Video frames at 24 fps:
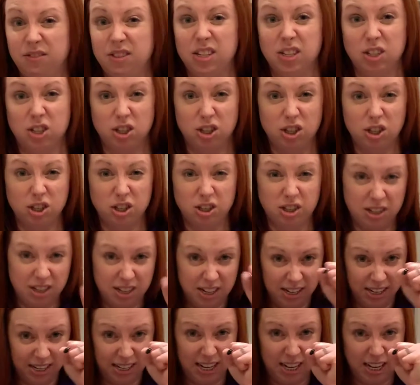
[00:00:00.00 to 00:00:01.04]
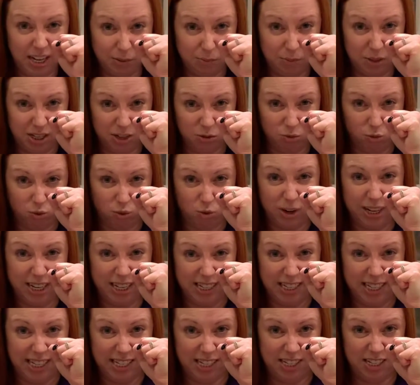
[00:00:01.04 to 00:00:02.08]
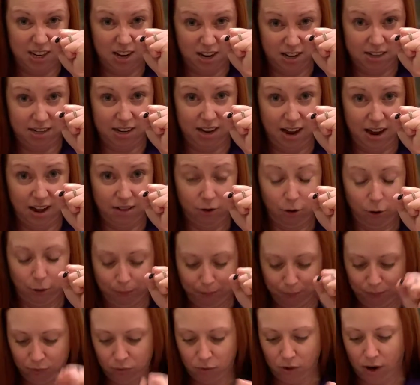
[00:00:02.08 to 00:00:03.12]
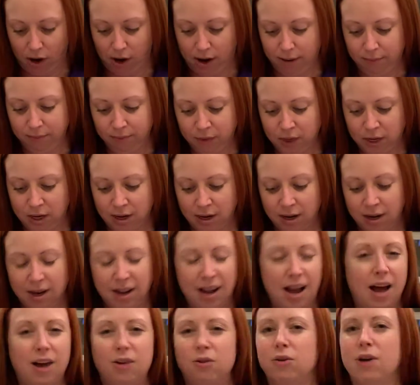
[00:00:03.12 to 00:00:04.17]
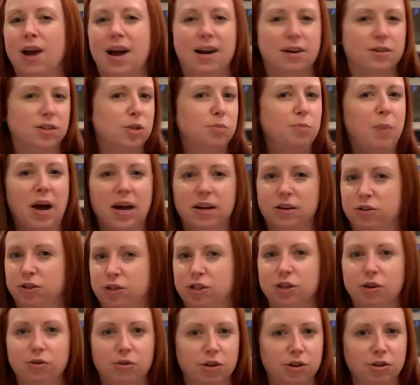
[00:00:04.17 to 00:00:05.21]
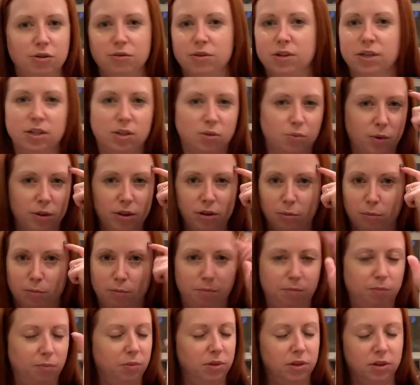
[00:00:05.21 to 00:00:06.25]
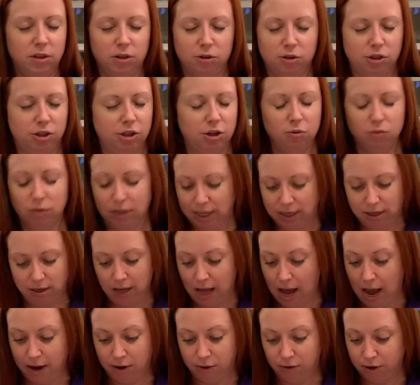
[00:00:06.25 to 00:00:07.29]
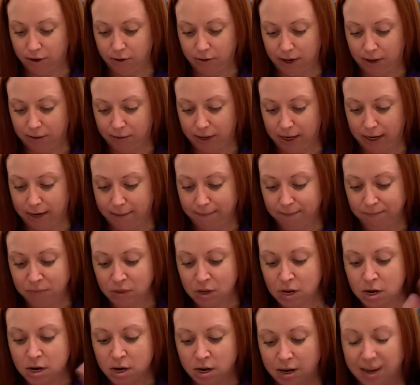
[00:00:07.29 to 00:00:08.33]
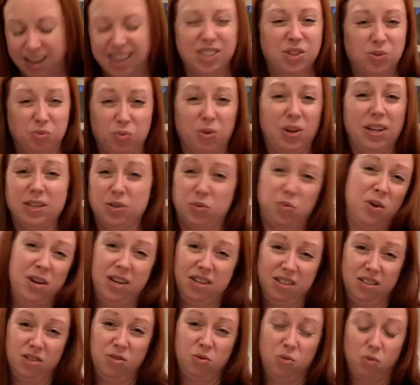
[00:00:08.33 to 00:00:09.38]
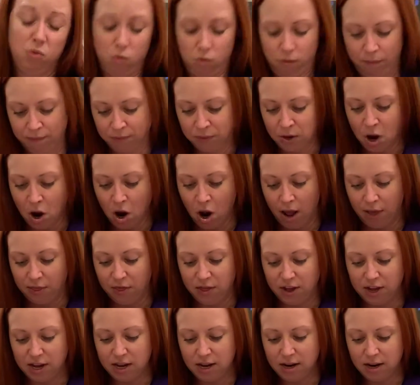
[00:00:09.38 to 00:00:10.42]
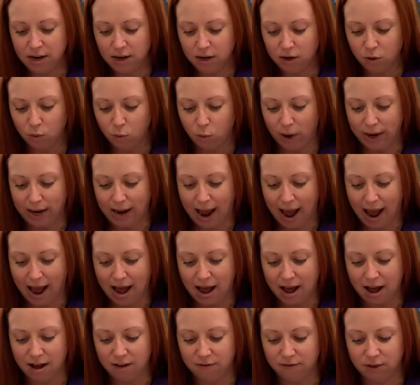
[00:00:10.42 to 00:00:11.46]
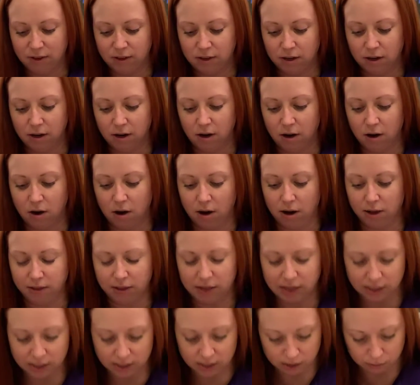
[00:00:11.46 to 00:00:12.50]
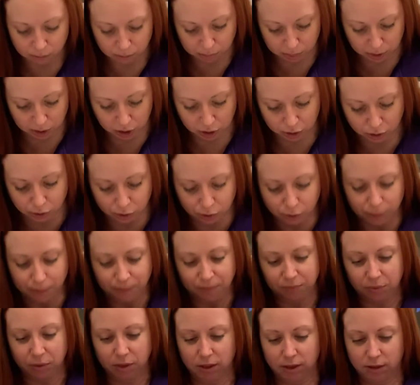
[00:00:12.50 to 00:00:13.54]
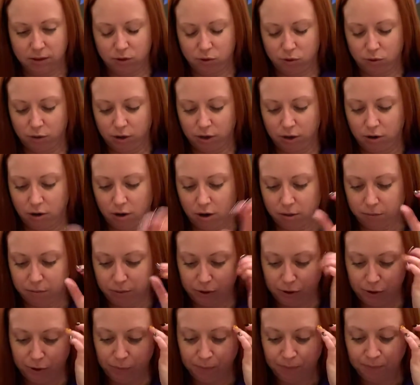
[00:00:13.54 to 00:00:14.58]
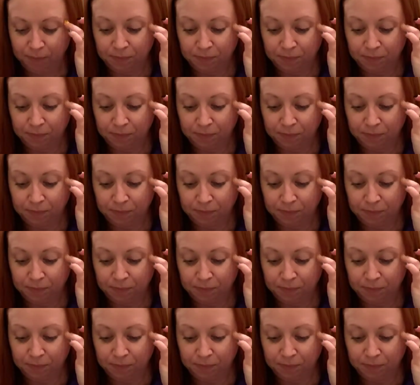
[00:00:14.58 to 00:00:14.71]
that keeps it really stuck together, okay? I don't know how spiders know to do this when they're so little. I don't know, I don't get it. That's why it's so cool. Then we have on this blue, this sort of dark blue,